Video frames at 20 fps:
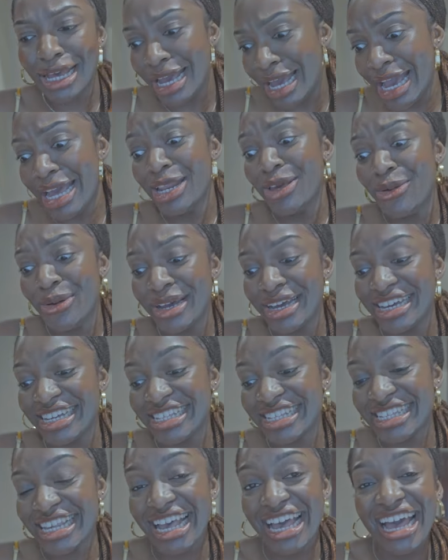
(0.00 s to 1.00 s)

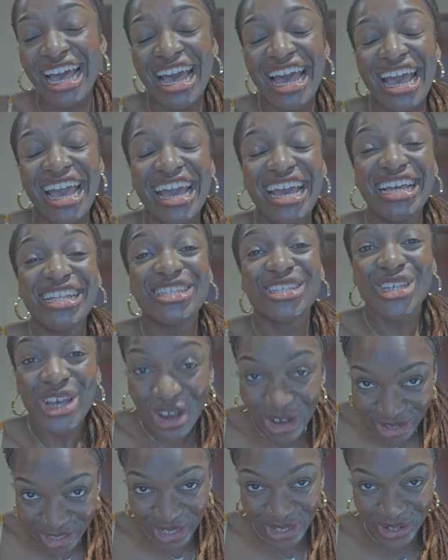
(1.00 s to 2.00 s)
Anyways, in
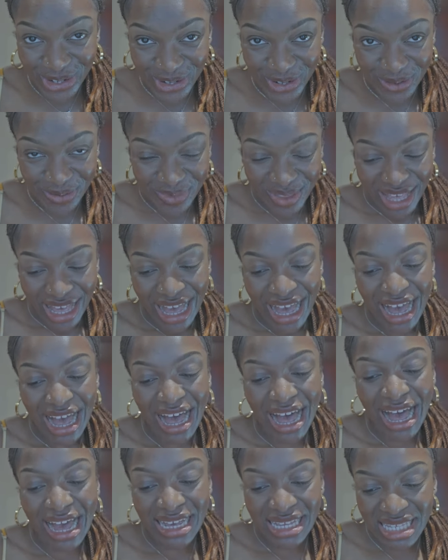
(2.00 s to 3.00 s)
total,
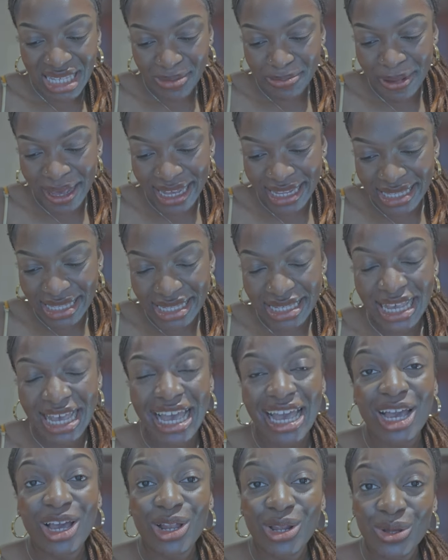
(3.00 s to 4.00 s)
I spent,
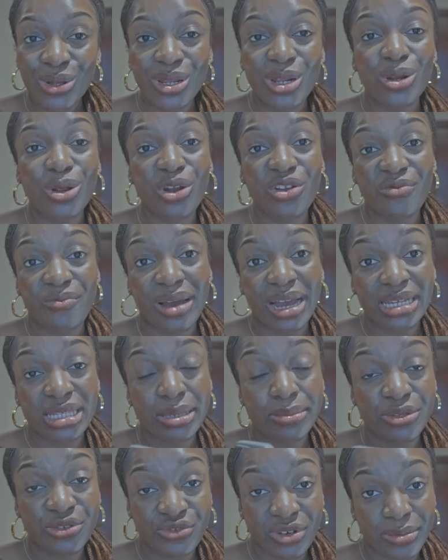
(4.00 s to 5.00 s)
including all of my
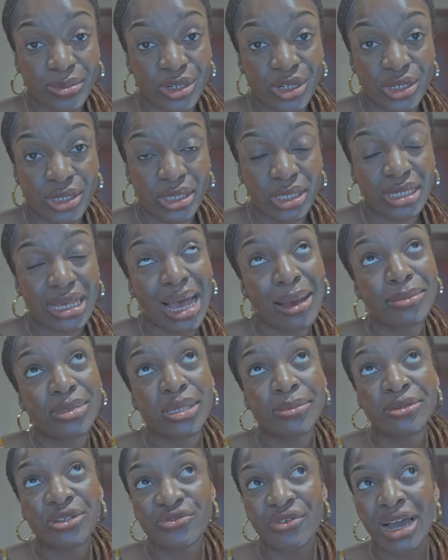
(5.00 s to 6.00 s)
subscriptions, I'm
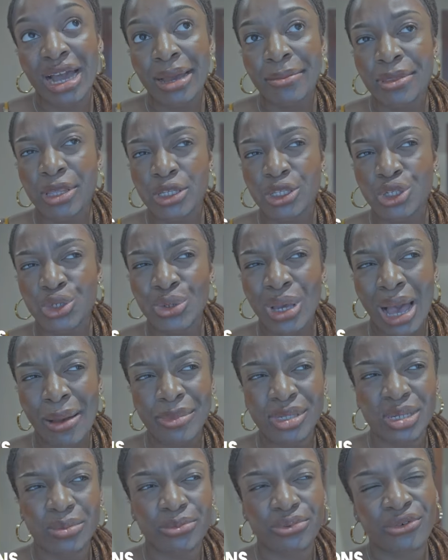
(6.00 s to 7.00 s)
subscribed to
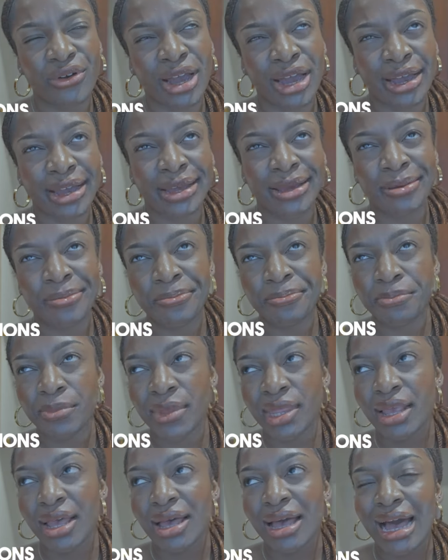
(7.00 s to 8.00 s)
Amazon Prime,
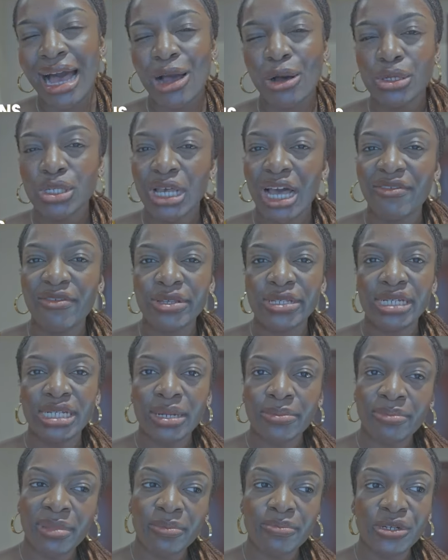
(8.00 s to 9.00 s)
I also have a
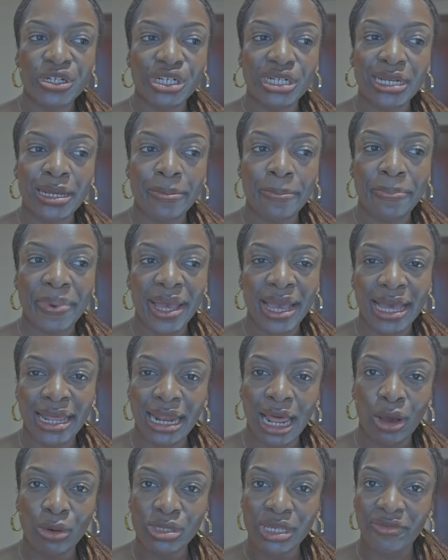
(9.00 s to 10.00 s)
gym membership,
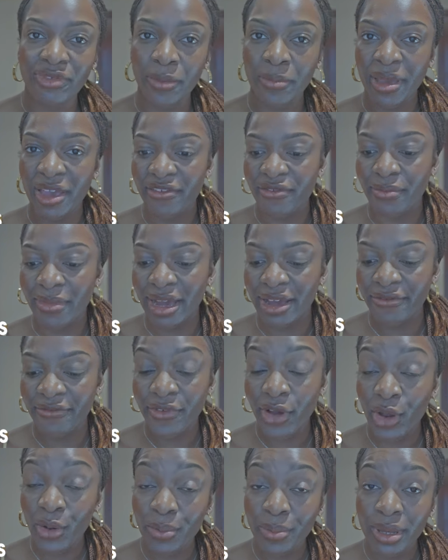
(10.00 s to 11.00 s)
and I also have to pay for my
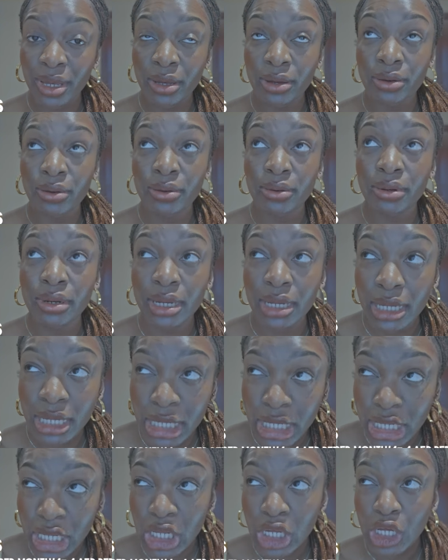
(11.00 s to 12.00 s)
phone bill
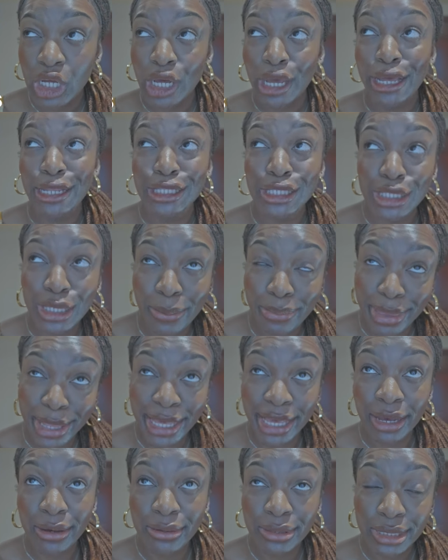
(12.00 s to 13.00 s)
and
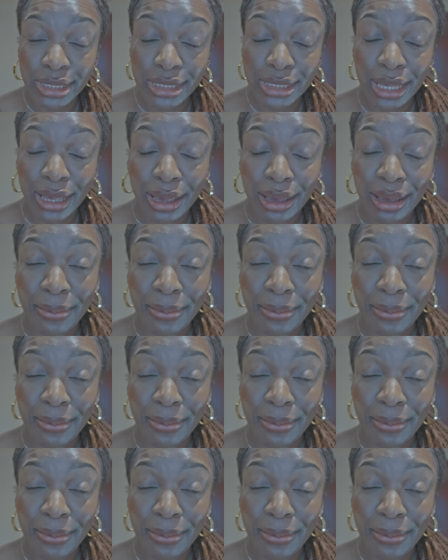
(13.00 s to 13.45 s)
something else.